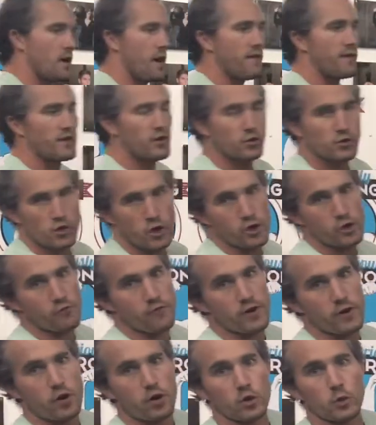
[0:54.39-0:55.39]
And then you'll draw your
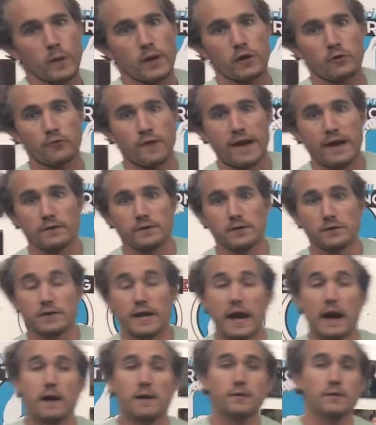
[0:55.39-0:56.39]
ring all the way around. So
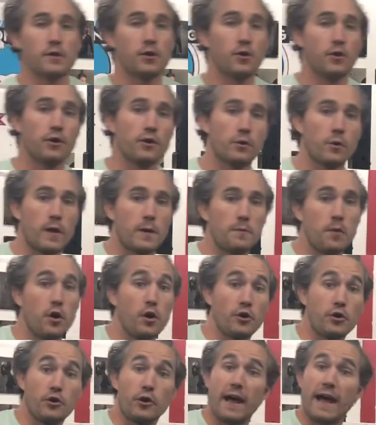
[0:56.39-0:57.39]
now your earthquake
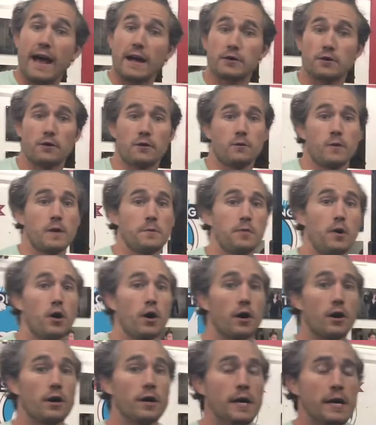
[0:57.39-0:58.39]
bar, your half earthquake
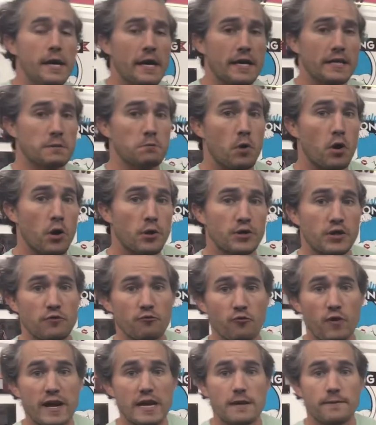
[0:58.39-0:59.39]
bar, is marked
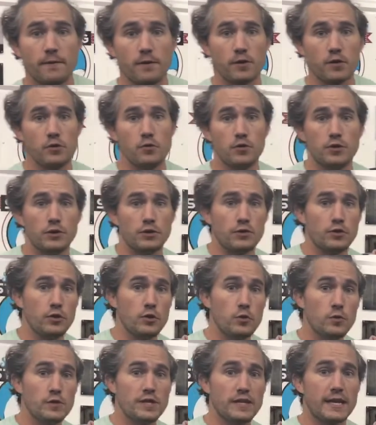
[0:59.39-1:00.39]
and ready for you to
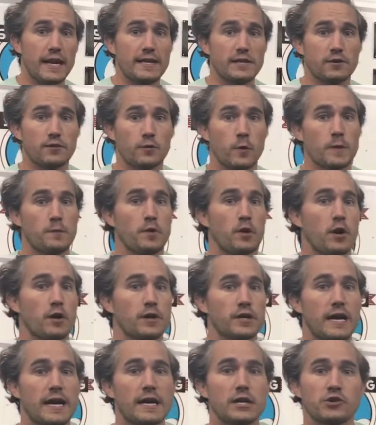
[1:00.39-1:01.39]
use it as an earthquake bar
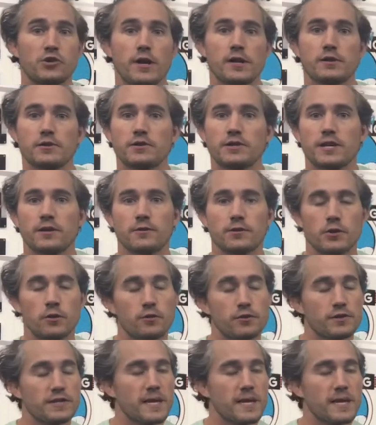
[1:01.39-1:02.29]
to kind of train your shoulder